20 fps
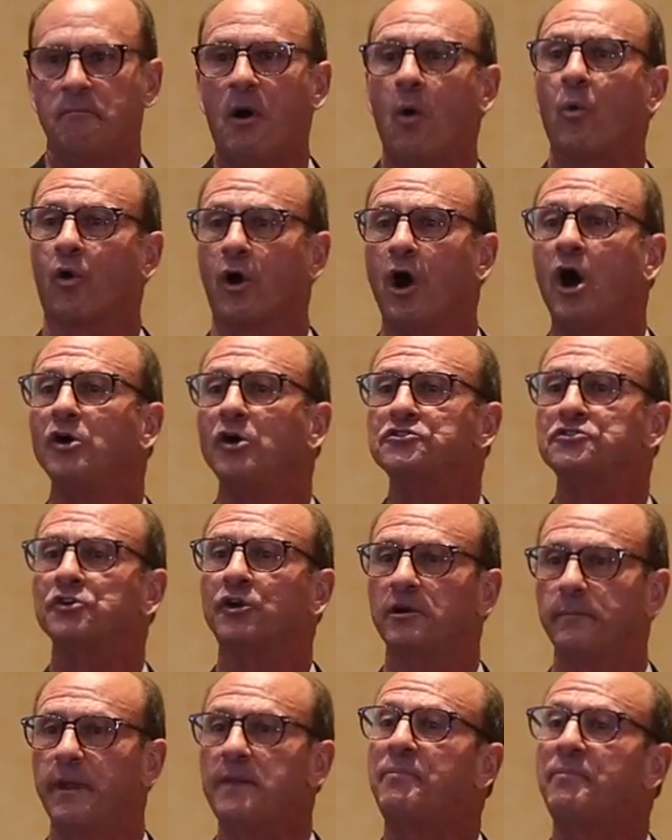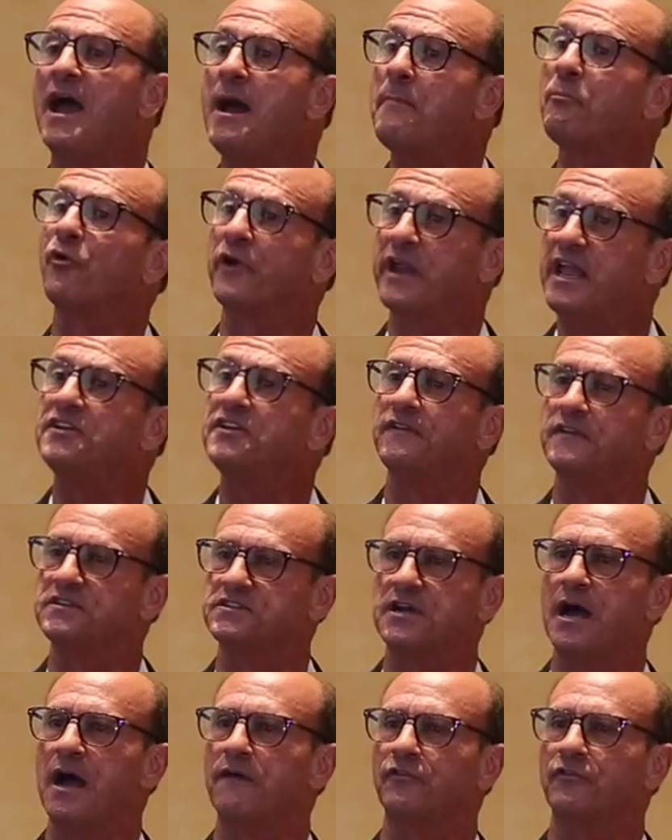But we're also going to be peppering into
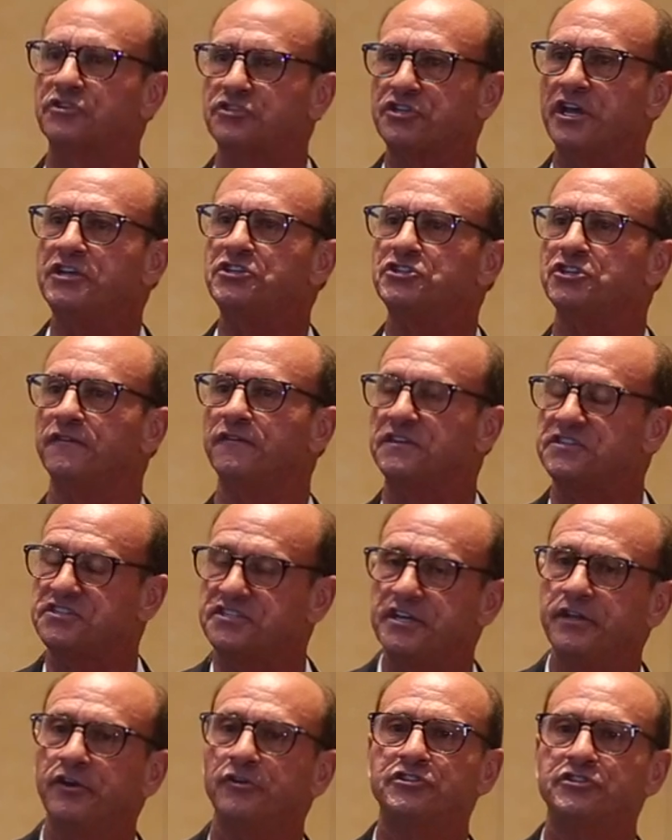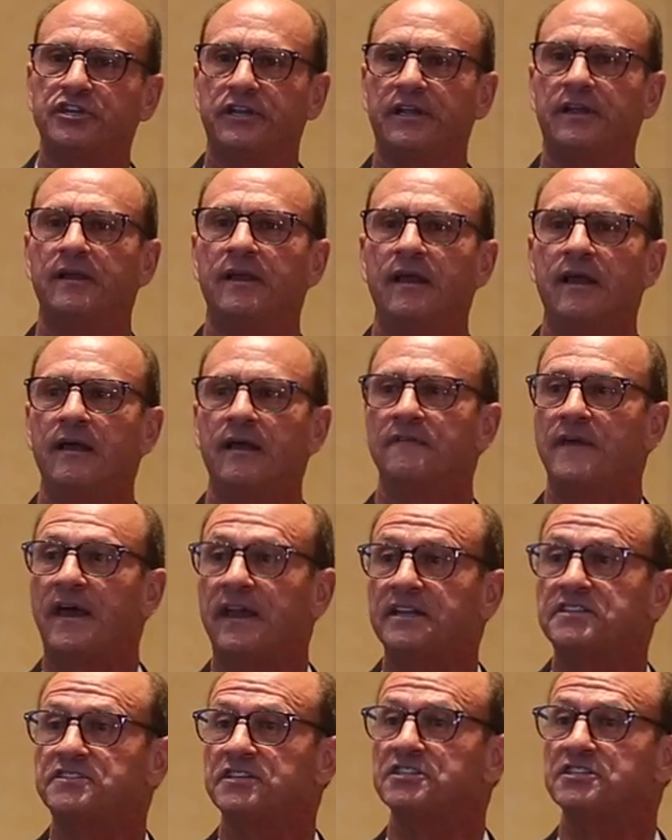this conversation the synergy
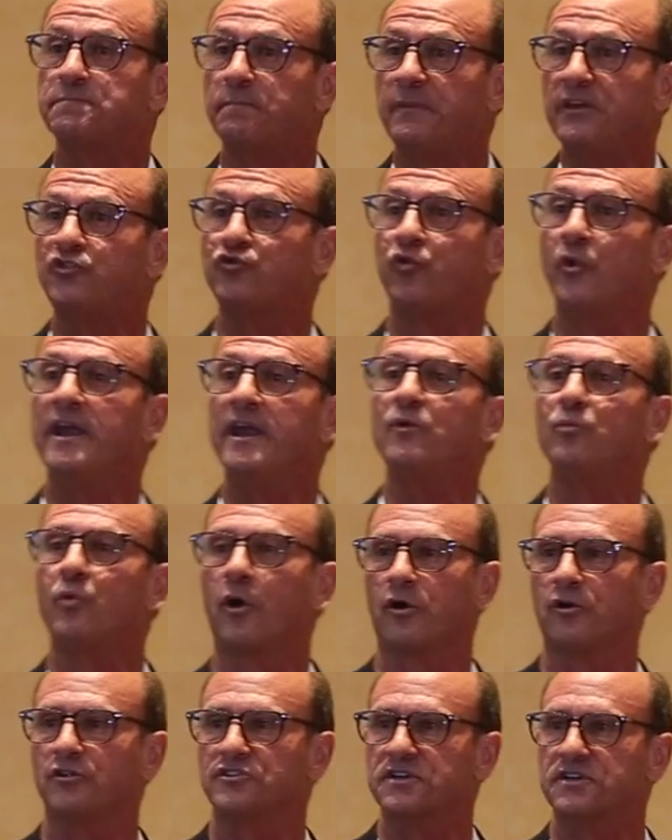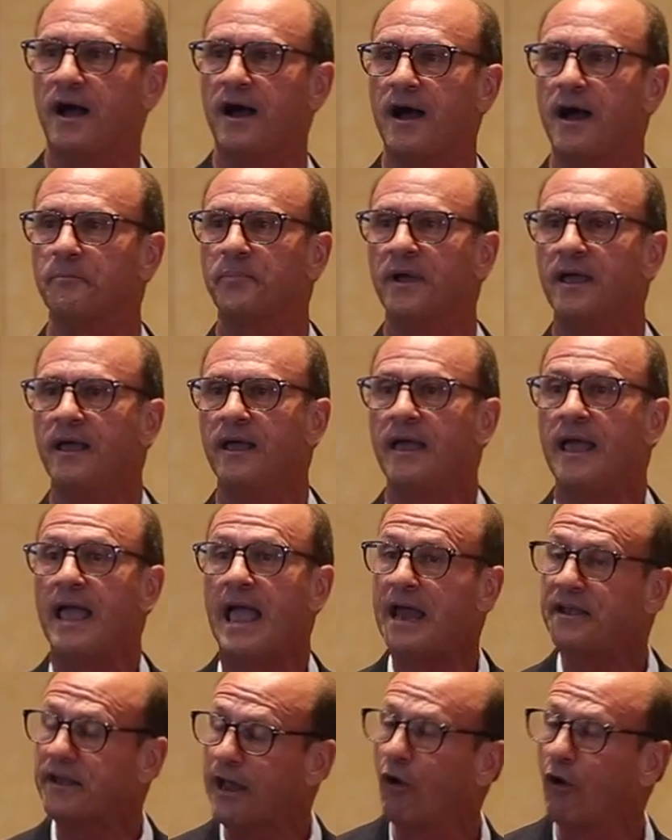that exists between workers' comp
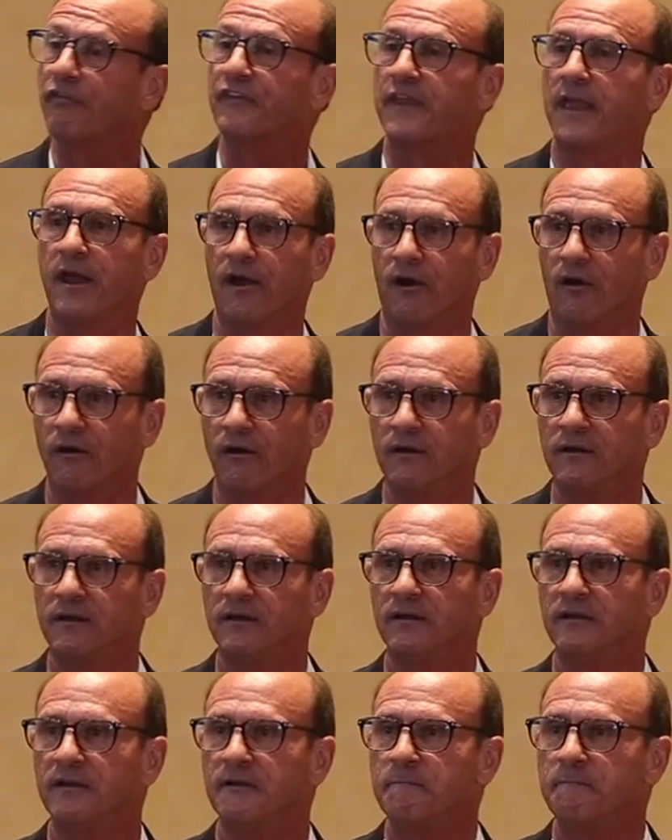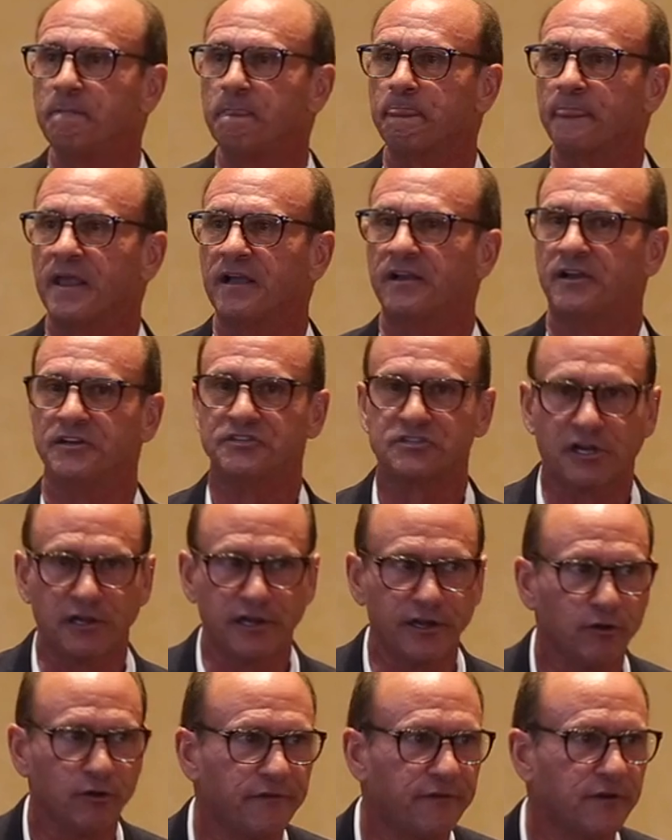and healthcare, because
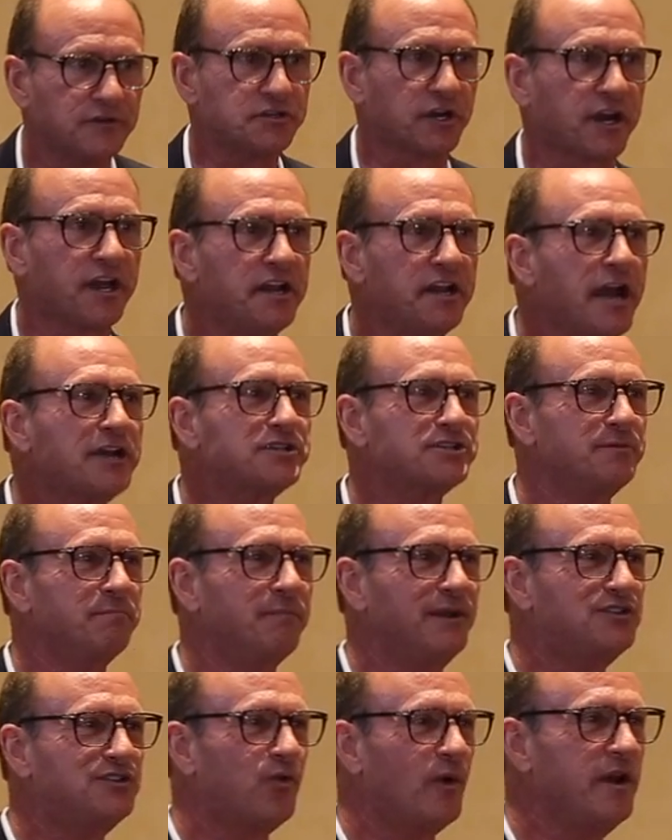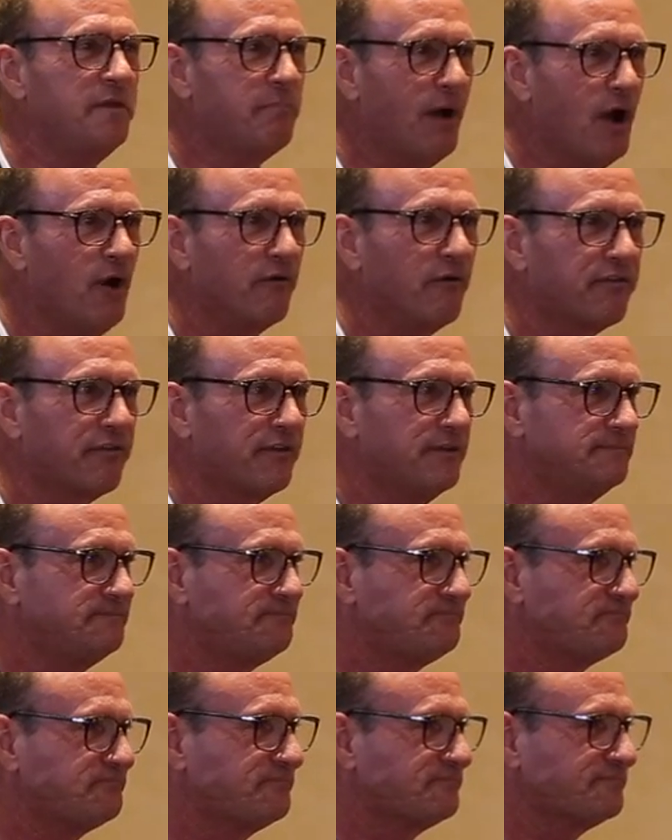clearly there's a connection between both.
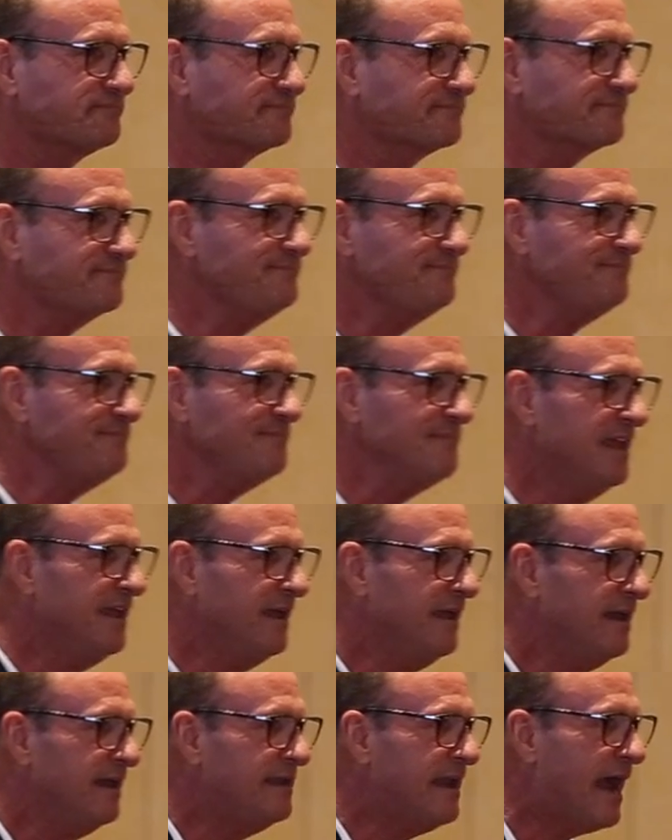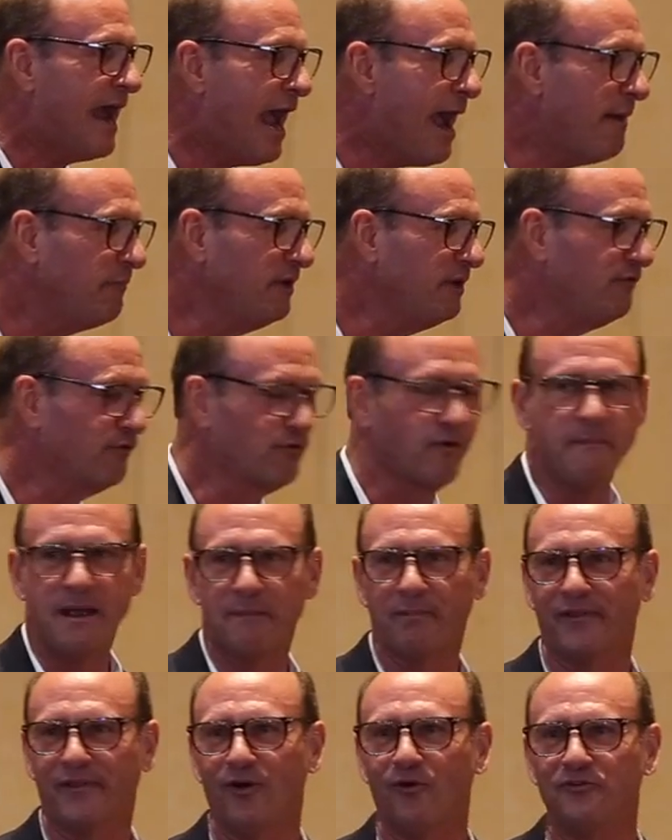Now, how many of you remember